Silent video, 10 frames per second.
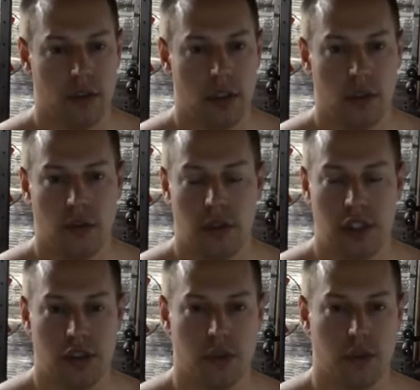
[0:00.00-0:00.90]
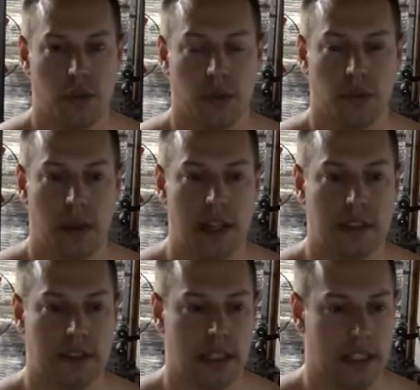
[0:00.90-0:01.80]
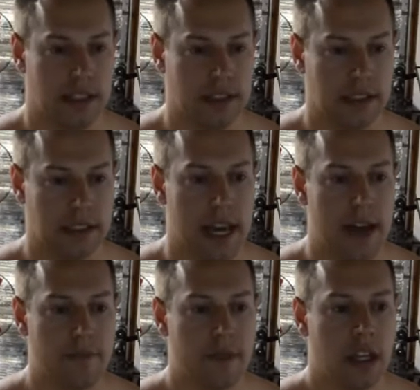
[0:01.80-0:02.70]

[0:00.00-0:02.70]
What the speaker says: no issues with rust, anything like that.